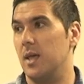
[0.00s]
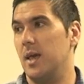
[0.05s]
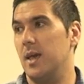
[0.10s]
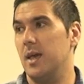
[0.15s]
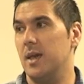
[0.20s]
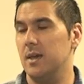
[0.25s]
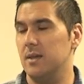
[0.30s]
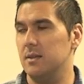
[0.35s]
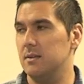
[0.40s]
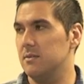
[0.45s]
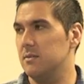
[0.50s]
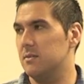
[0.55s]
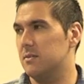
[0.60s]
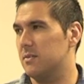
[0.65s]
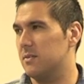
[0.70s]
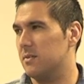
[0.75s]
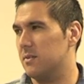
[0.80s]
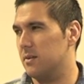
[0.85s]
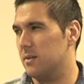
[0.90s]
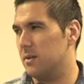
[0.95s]
and
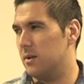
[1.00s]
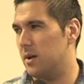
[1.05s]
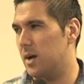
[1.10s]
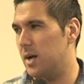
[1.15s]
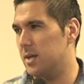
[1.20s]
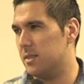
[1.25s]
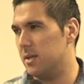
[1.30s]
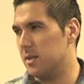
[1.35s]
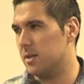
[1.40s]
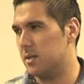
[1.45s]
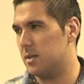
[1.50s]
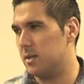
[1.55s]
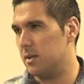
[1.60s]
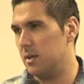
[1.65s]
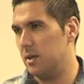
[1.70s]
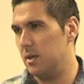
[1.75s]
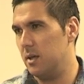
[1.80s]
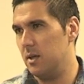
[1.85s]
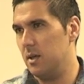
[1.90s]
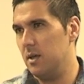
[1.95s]
I think
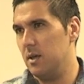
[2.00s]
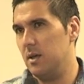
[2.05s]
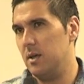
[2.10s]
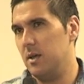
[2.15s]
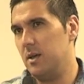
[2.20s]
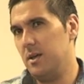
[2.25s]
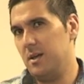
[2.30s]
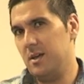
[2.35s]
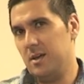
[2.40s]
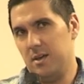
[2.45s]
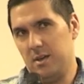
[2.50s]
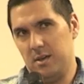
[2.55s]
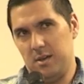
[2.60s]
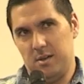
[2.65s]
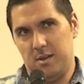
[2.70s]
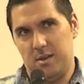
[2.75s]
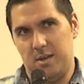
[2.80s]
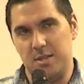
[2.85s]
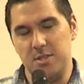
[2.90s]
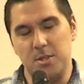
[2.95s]

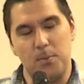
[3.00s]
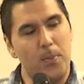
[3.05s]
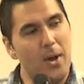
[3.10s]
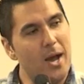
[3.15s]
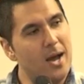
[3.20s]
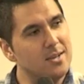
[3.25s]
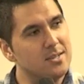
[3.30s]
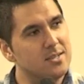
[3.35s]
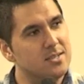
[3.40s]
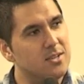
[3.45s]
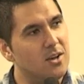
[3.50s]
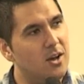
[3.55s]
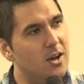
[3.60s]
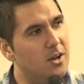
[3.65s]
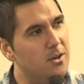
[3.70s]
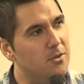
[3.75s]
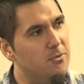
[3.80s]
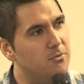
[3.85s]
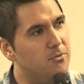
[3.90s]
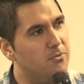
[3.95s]
in the past
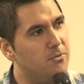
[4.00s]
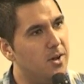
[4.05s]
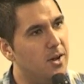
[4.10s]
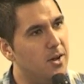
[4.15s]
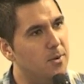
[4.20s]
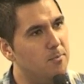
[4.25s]
I've